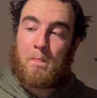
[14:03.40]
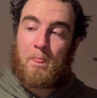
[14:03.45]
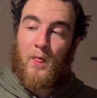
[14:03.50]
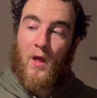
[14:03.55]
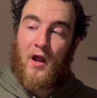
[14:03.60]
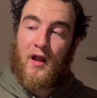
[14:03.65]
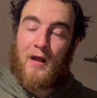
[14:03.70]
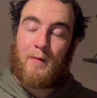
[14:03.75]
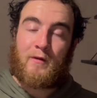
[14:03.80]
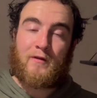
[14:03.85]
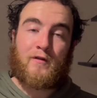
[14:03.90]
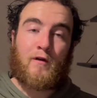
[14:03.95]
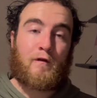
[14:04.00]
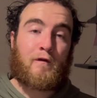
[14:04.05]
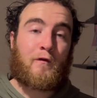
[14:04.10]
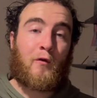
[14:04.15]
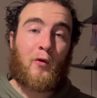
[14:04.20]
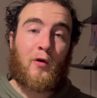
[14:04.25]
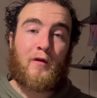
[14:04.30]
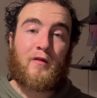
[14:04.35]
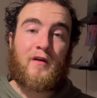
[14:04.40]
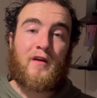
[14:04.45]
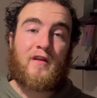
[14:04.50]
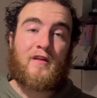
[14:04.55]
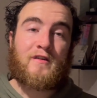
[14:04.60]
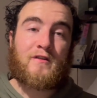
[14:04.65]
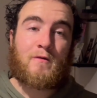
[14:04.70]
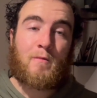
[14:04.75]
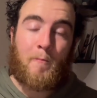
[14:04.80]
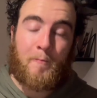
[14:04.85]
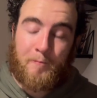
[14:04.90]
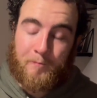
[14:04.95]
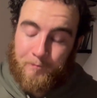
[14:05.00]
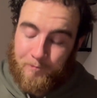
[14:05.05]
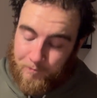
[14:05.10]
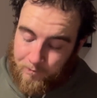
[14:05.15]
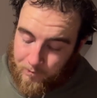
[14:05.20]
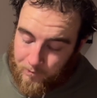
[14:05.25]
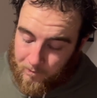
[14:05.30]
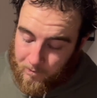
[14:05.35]
I gave myself 4 of these
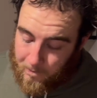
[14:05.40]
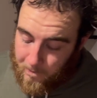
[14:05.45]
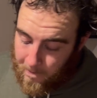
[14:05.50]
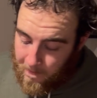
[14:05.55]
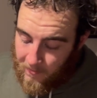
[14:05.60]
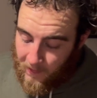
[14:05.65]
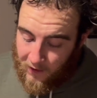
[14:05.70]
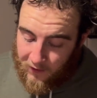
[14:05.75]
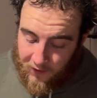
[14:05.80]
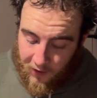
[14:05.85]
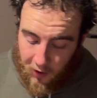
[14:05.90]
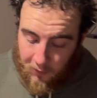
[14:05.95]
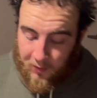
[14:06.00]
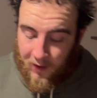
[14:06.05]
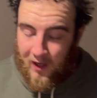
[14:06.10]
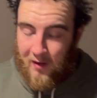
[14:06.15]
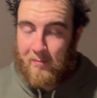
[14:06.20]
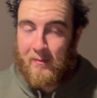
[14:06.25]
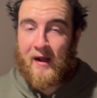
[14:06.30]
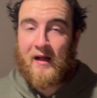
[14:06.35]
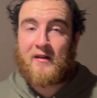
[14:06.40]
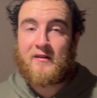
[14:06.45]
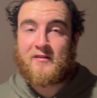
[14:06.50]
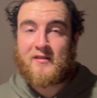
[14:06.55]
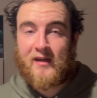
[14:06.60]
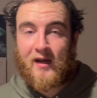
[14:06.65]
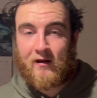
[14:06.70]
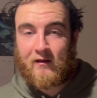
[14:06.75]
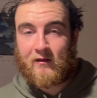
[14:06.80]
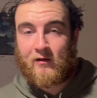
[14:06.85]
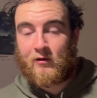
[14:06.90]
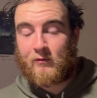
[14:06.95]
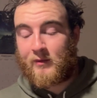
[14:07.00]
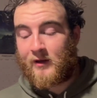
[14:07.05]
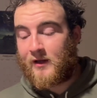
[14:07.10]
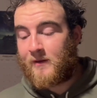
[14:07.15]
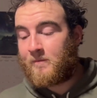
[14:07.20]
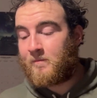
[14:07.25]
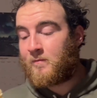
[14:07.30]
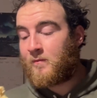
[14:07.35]
to help kind of balance it out a little
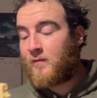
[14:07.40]
bit.